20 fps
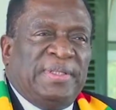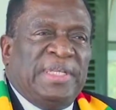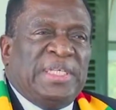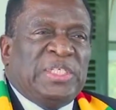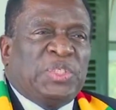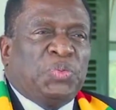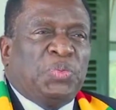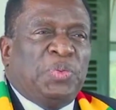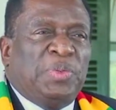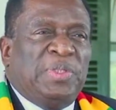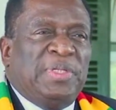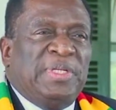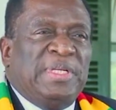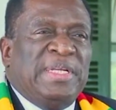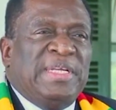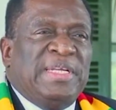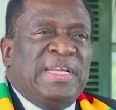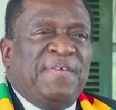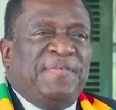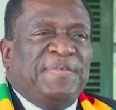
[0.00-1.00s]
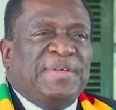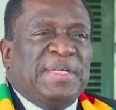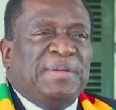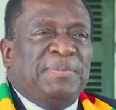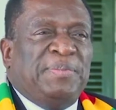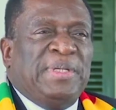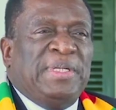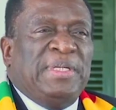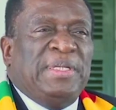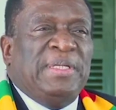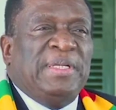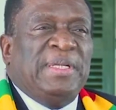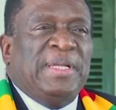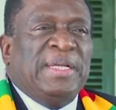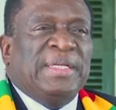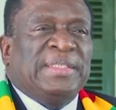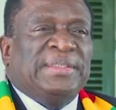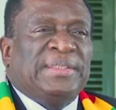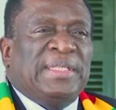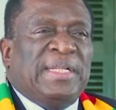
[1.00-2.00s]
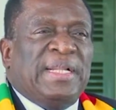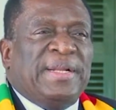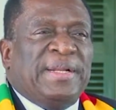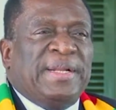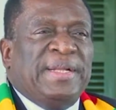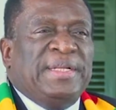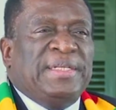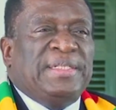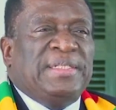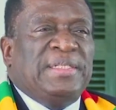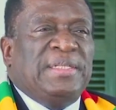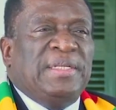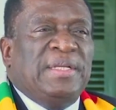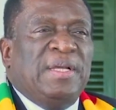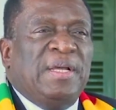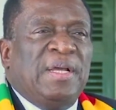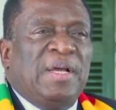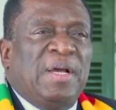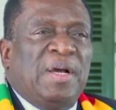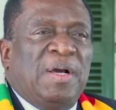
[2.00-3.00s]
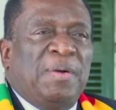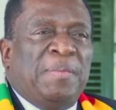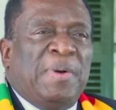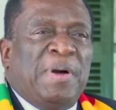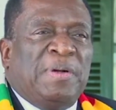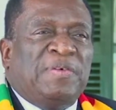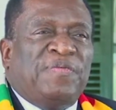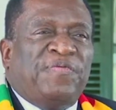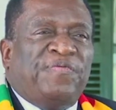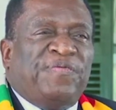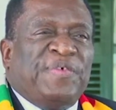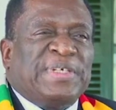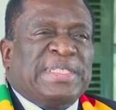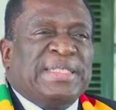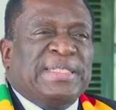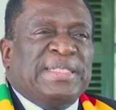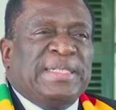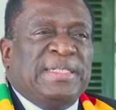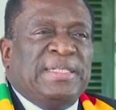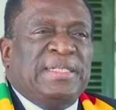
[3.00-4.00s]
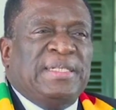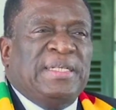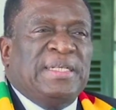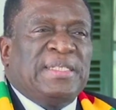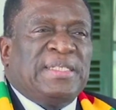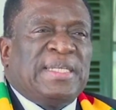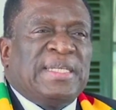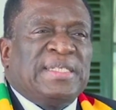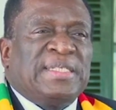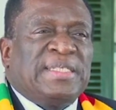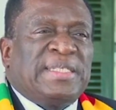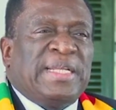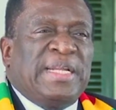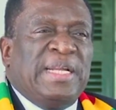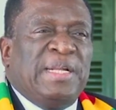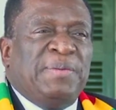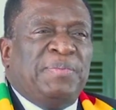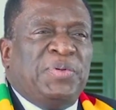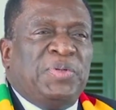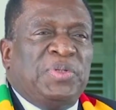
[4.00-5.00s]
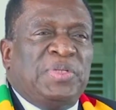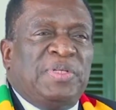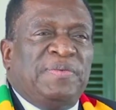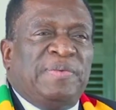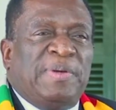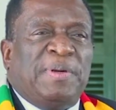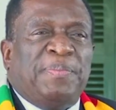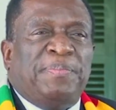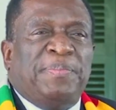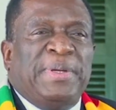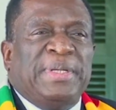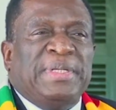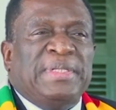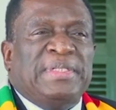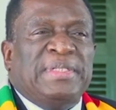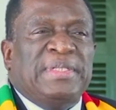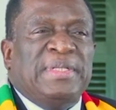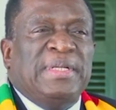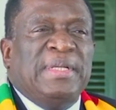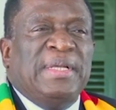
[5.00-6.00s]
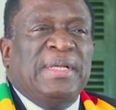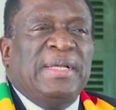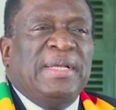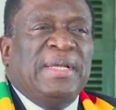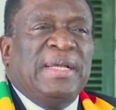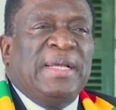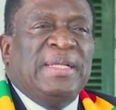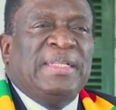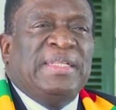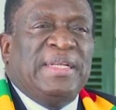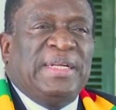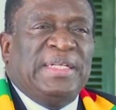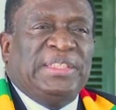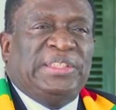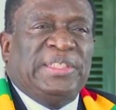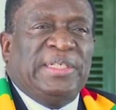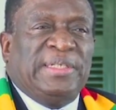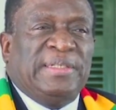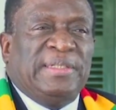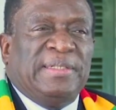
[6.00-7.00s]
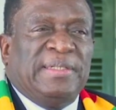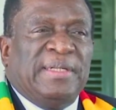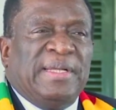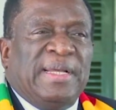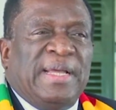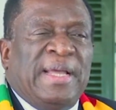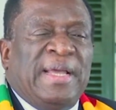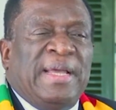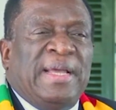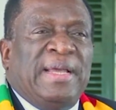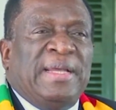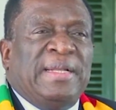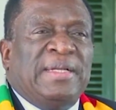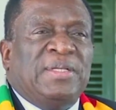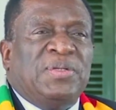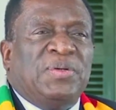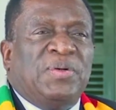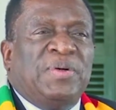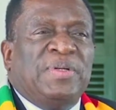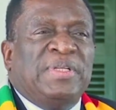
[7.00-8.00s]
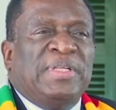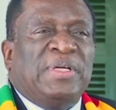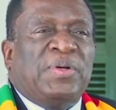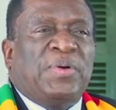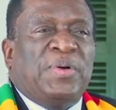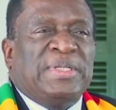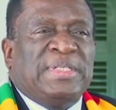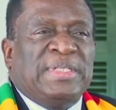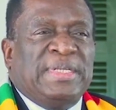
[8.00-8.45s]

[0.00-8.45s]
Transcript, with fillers: This will inevitably accelerate multifaceted sustainable development in the region and on the